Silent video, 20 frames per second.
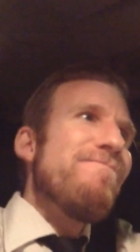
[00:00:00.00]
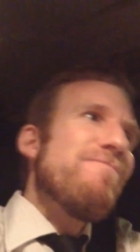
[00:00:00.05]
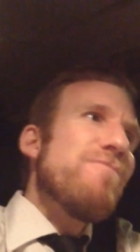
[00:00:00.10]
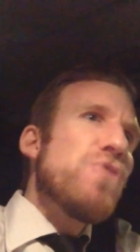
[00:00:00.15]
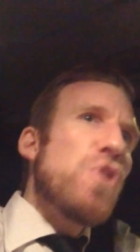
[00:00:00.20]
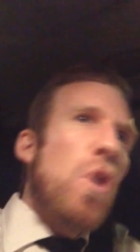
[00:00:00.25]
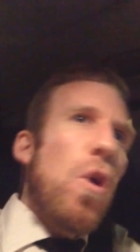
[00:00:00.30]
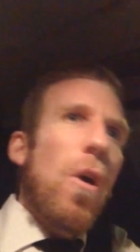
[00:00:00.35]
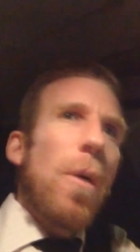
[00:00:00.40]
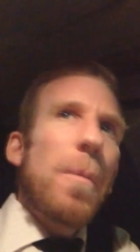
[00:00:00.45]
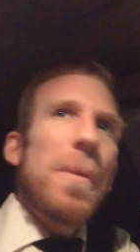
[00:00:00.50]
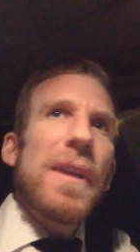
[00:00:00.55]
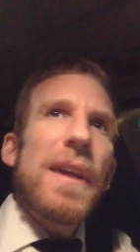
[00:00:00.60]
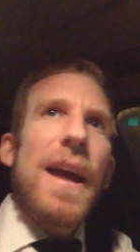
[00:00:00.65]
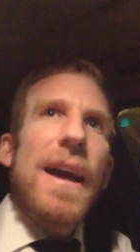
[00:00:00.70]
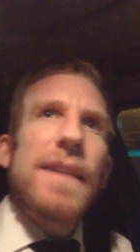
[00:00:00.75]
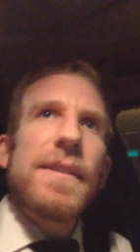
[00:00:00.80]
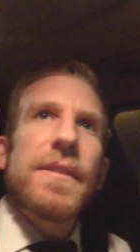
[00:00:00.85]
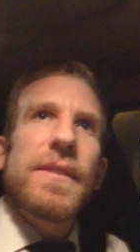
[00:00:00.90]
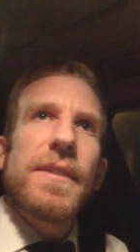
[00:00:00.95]
normally
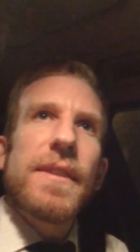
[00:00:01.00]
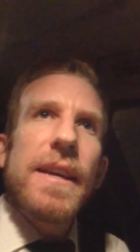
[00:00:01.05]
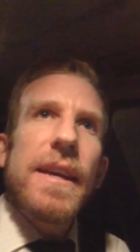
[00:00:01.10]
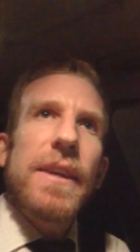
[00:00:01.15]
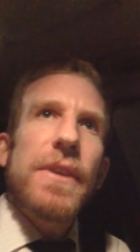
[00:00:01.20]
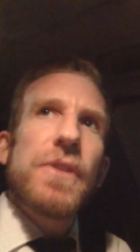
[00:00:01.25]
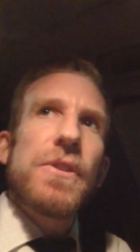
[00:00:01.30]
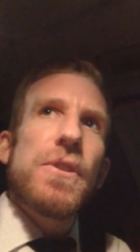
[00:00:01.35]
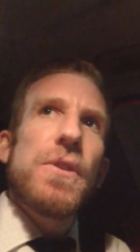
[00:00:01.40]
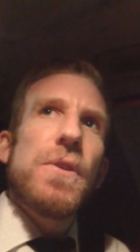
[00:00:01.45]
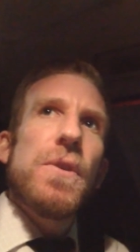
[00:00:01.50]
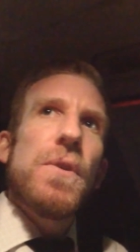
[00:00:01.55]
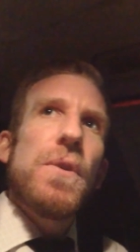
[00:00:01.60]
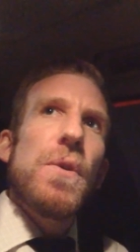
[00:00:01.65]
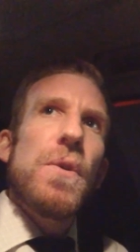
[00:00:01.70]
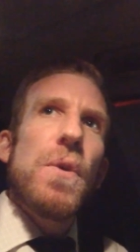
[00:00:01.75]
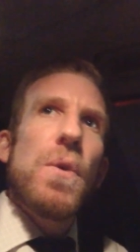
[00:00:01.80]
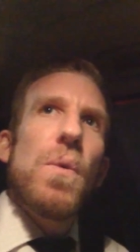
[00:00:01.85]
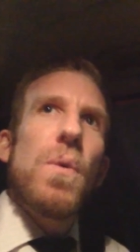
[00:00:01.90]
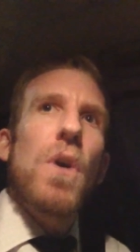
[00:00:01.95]
I stick
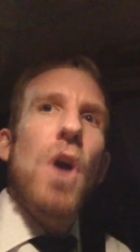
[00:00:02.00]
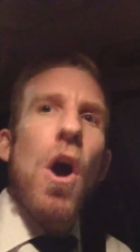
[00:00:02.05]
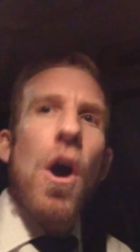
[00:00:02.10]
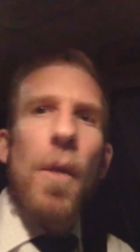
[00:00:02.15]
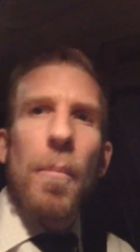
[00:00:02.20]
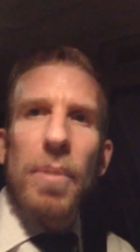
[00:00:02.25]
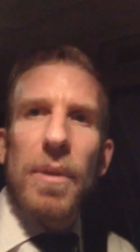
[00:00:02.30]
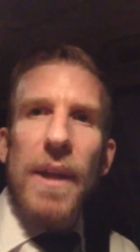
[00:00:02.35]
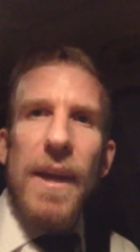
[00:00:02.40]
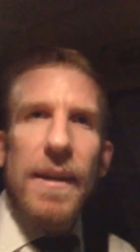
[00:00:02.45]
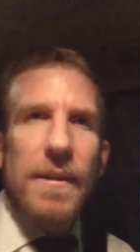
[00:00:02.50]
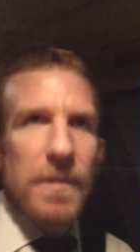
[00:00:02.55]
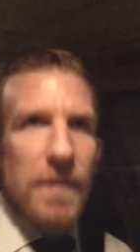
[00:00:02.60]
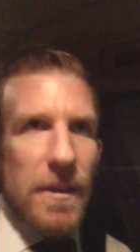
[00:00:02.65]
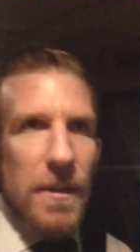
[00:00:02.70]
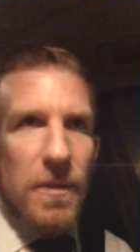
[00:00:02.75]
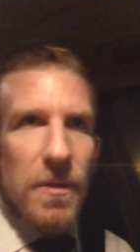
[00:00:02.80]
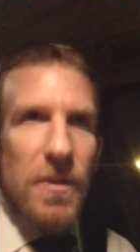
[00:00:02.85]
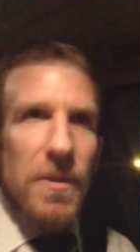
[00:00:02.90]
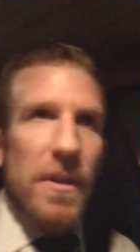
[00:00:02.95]
to
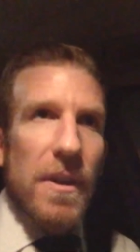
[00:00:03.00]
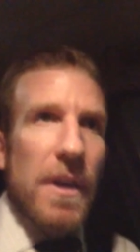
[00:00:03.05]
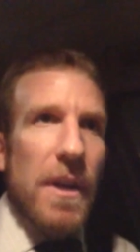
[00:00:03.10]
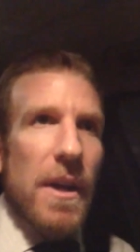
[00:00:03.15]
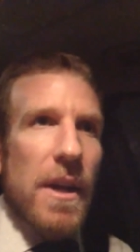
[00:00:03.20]
complexes